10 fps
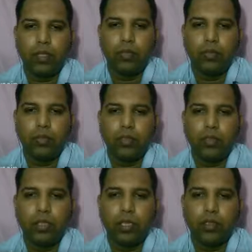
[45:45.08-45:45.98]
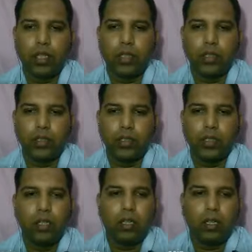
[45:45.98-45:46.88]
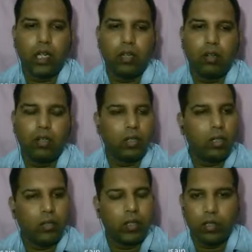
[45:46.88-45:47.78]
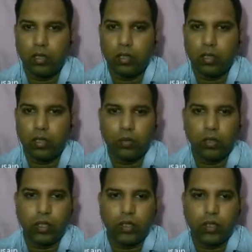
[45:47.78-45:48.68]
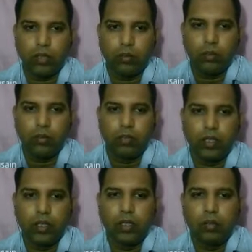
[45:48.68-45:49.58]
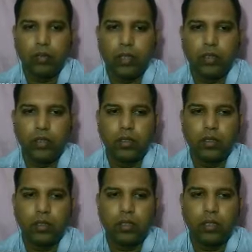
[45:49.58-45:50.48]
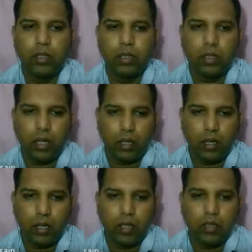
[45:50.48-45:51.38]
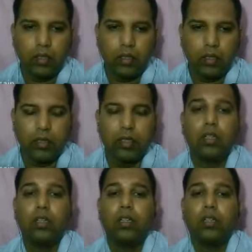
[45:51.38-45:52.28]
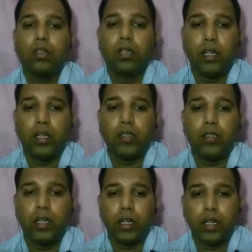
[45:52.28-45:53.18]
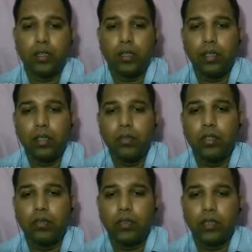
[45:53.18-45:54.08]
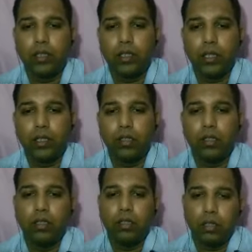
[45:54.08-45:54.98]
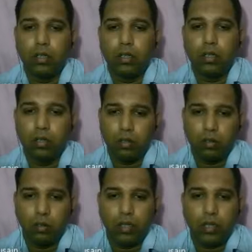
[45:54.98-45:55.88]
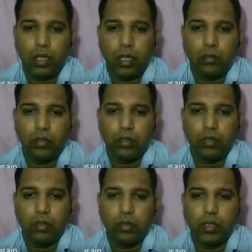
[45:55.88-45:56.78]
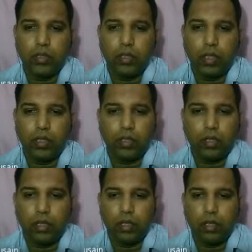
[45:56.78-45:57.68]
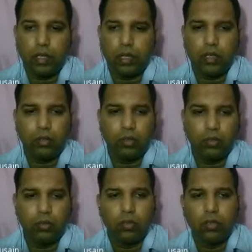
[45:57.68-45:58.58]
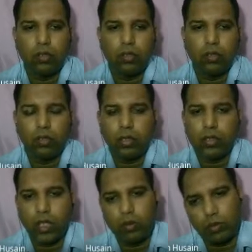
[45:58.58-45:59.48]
usually hazardous are not allowed in the laboratory. Personnel can enter and leave the facility only after the clothing change and through the shower.